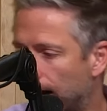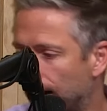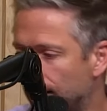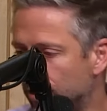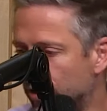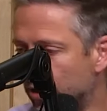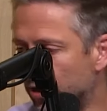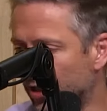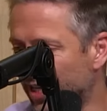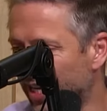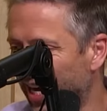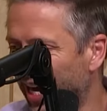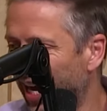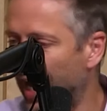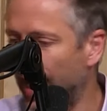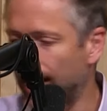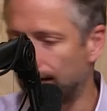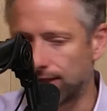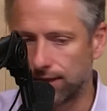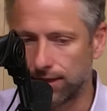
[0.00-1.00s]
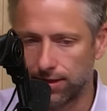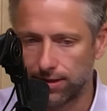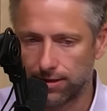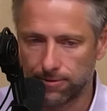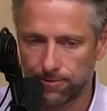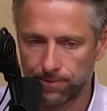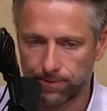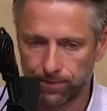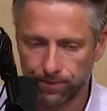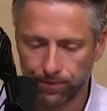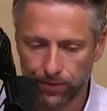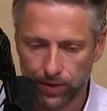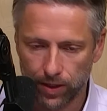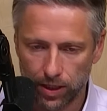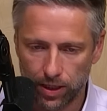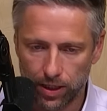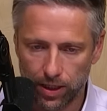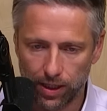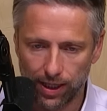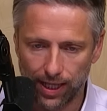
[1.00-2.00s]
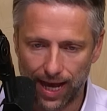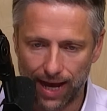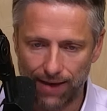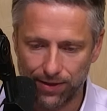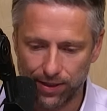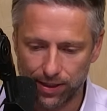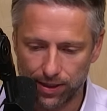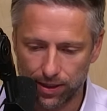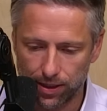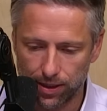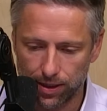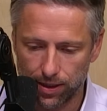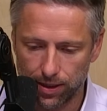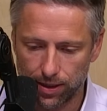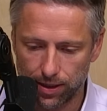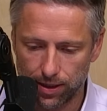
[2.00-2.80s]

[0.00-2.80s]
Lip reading: undercut the left's